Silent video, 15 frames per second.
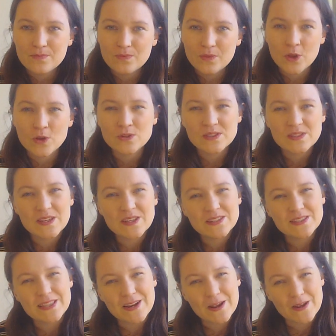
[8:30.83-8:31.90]
Those things
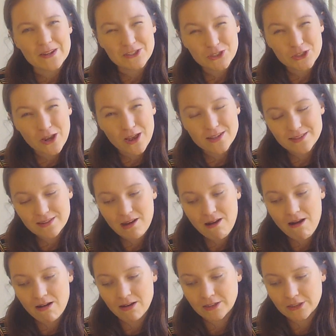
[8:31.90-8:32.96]
that I just
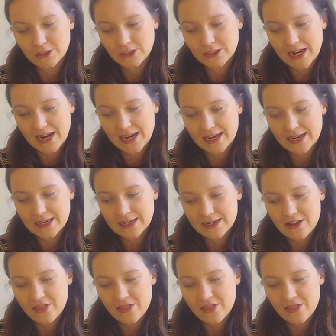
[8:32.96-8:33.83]
can't shake,